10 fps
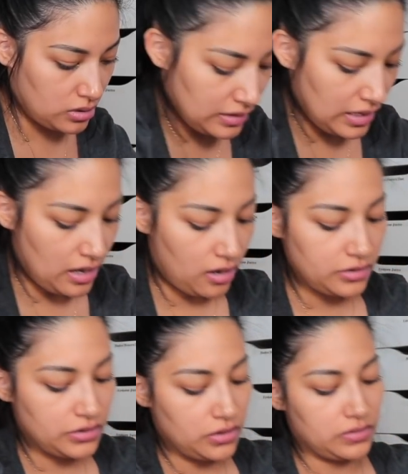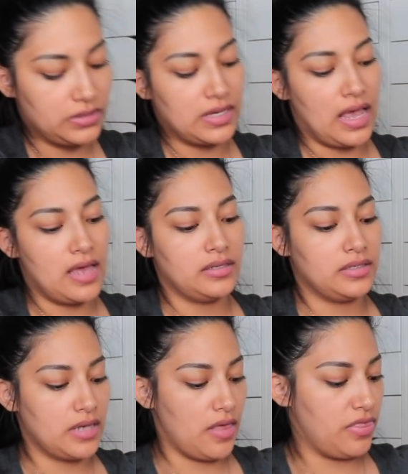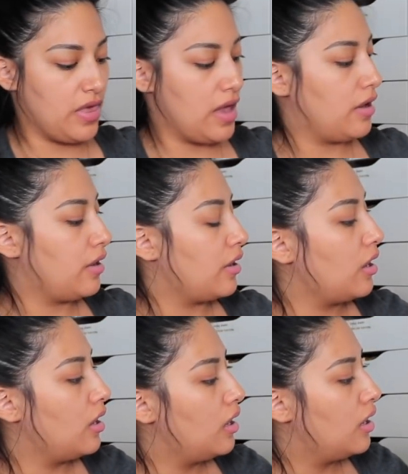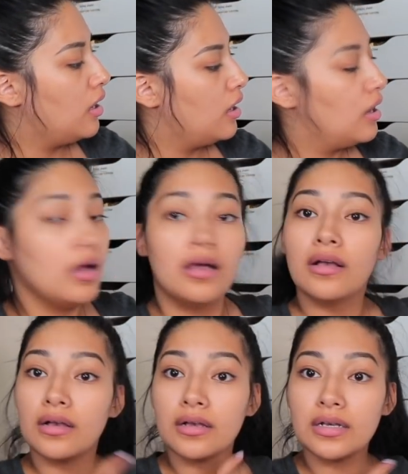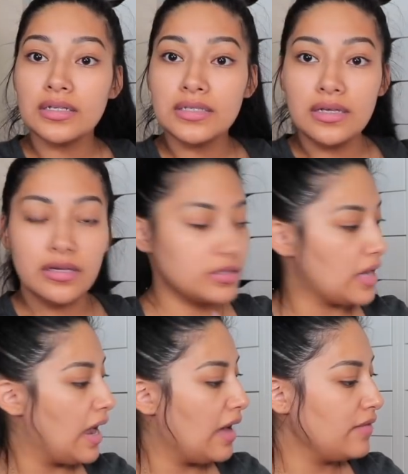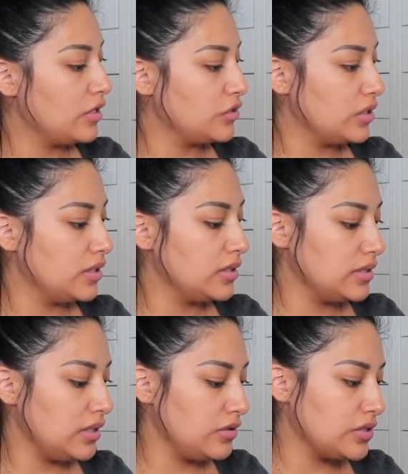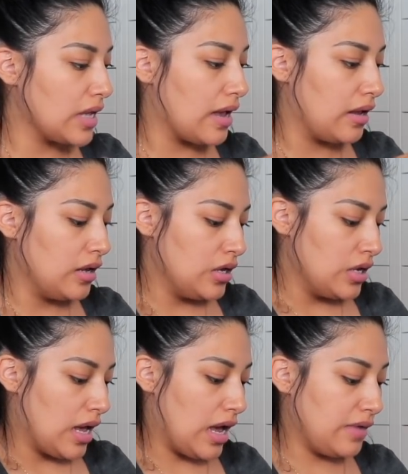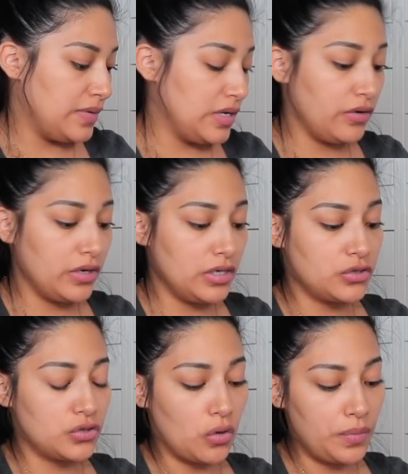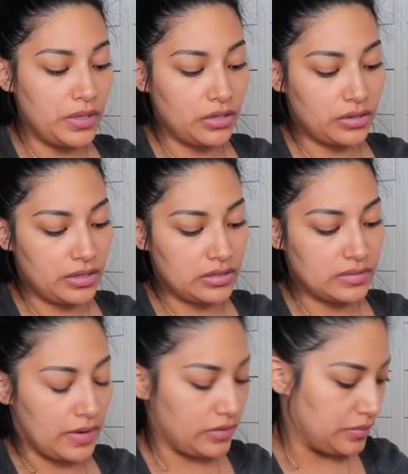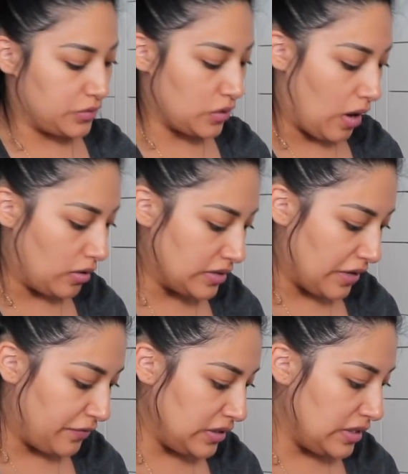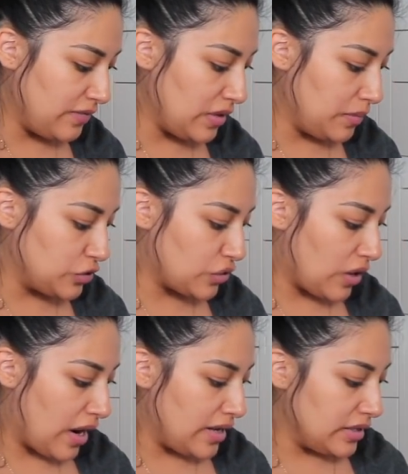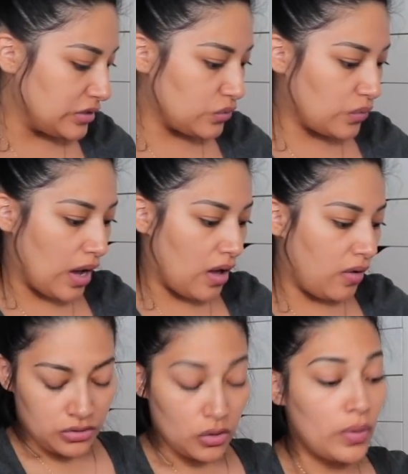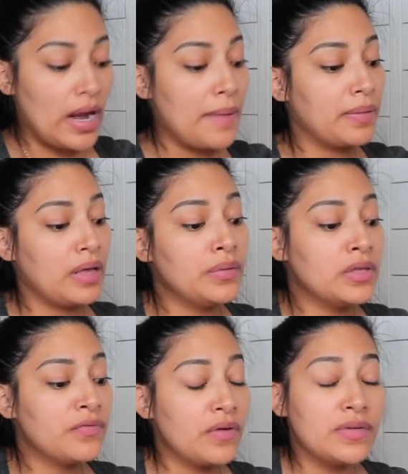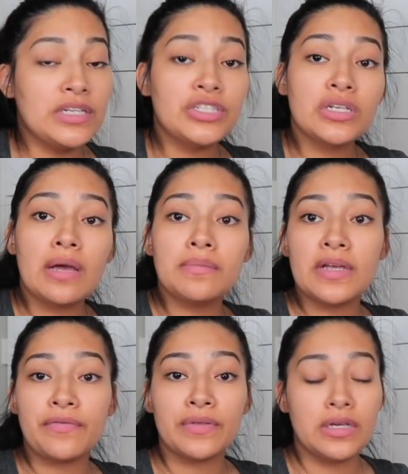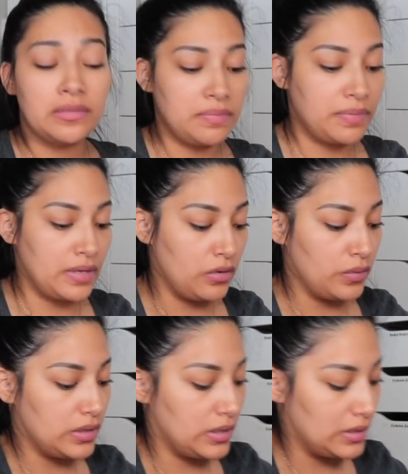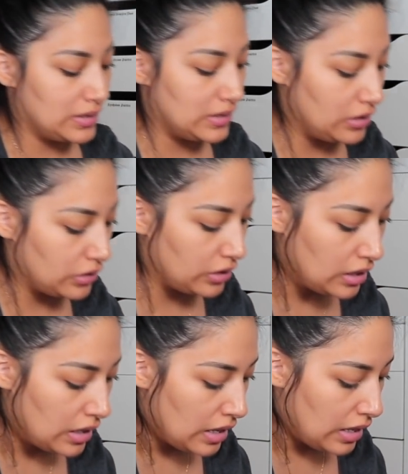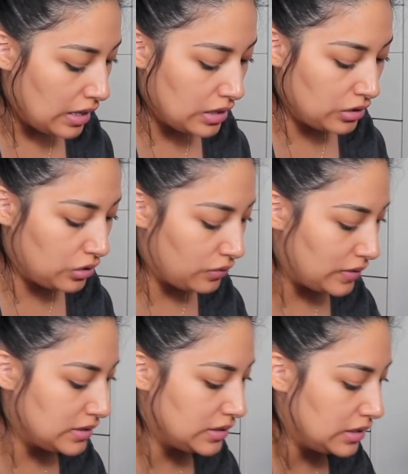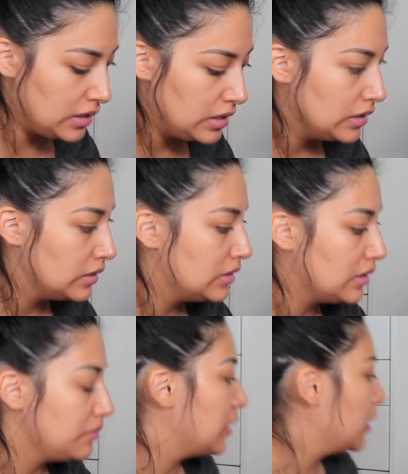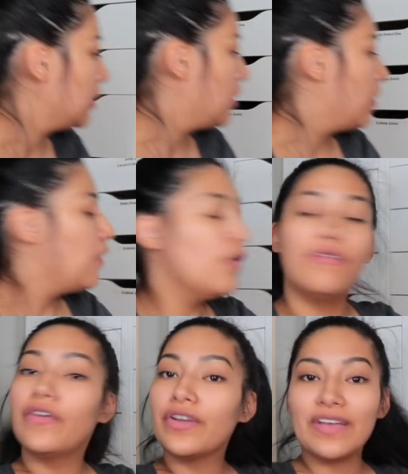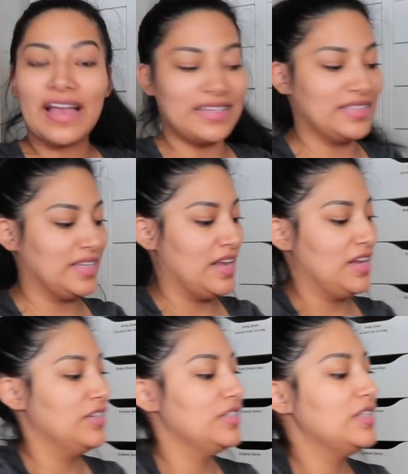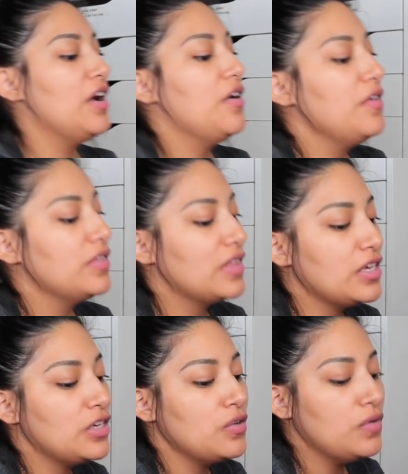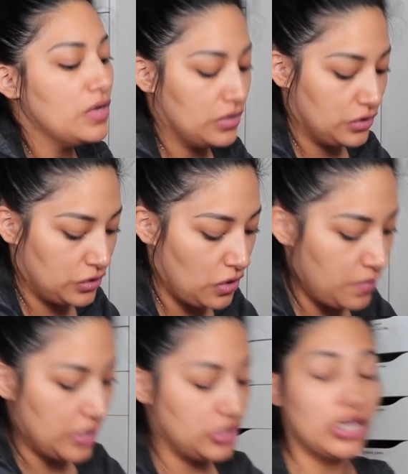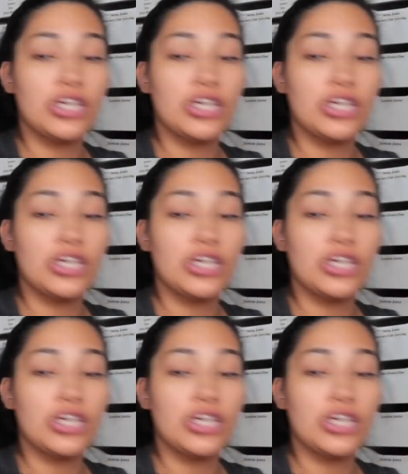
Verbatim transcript: They also sent their concealers. I have not tried the concealers yet. I've been hearing so many good things about them. So I'll definitely give them a try as well. So when I play with the foundation, I'm definitely going to be playing with the concealer and creating something for you guys. So thank you so much.